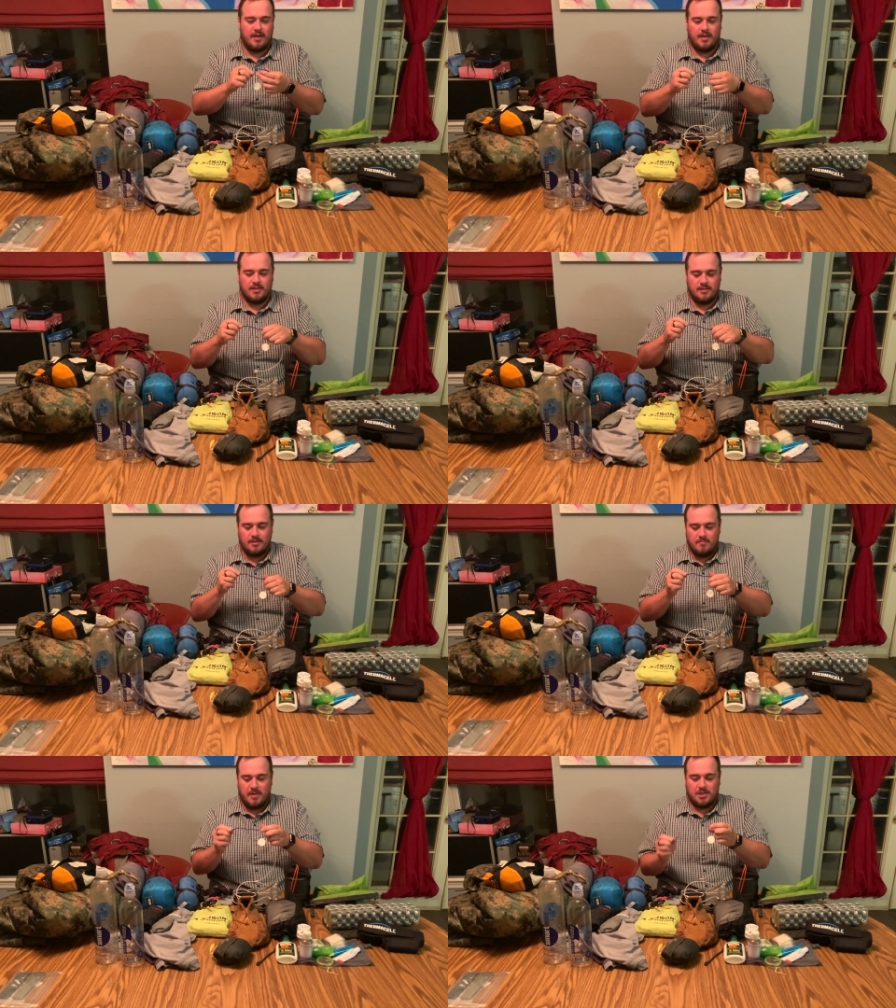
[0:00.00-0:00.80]
and it
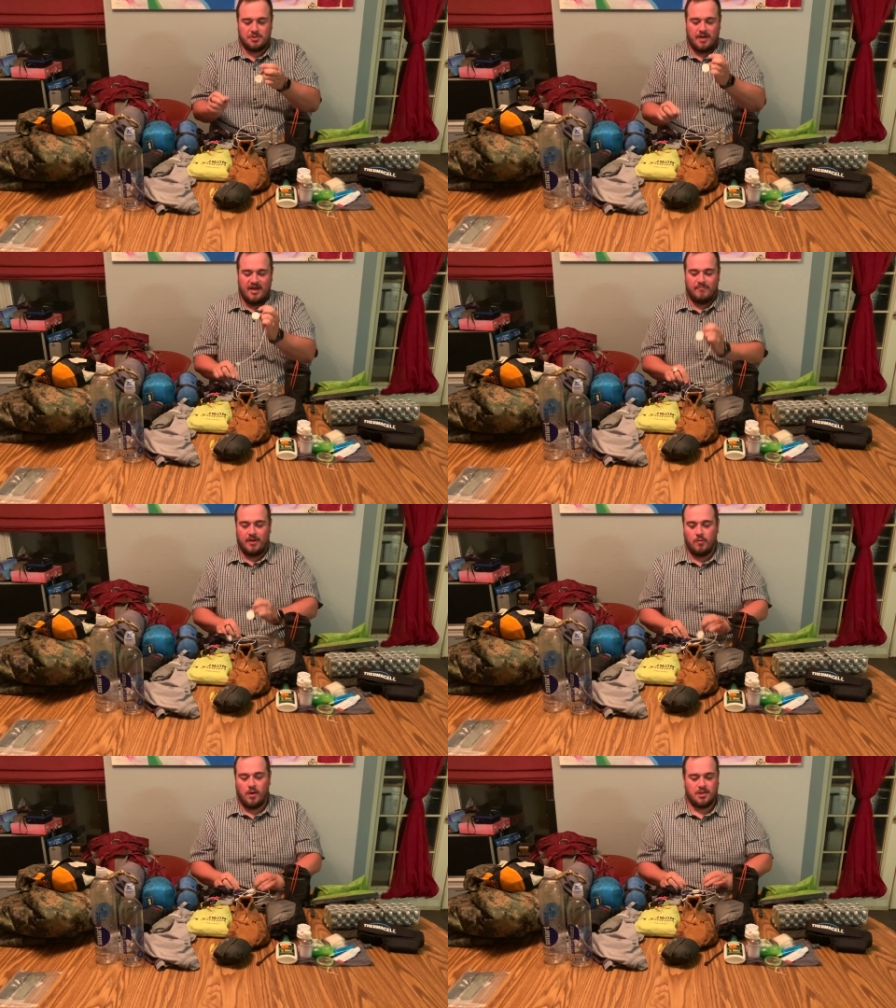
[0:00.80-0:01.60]
makes sure I have my
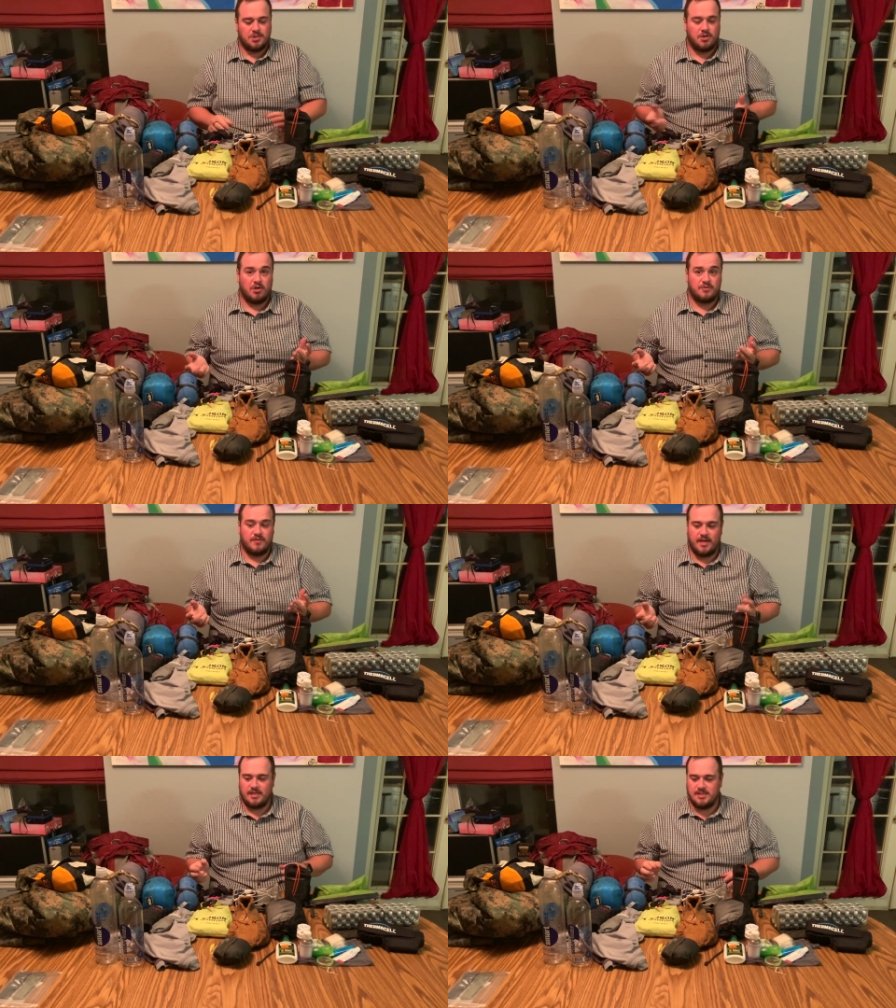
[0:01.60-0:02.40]
watch charged for the
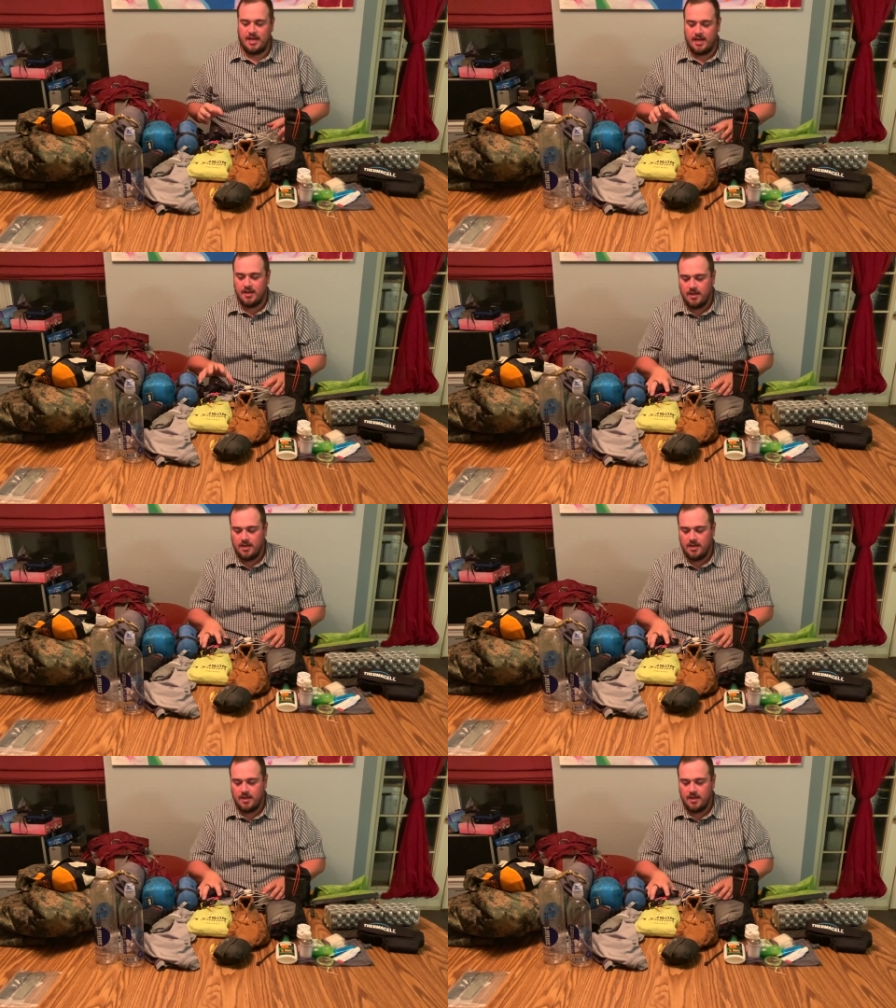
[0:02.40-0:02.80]
next day.